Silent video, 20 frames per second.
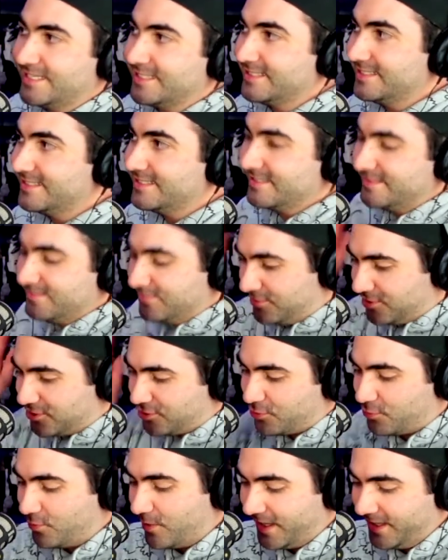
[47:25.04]
Of course.
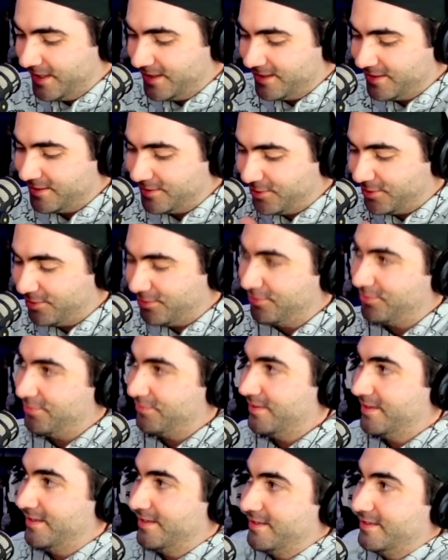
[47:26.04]
We made
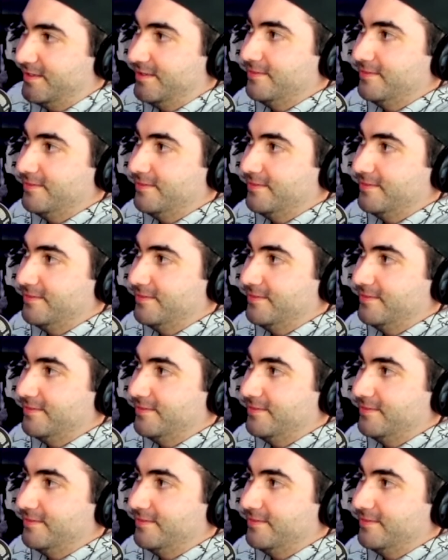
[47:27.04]
sure we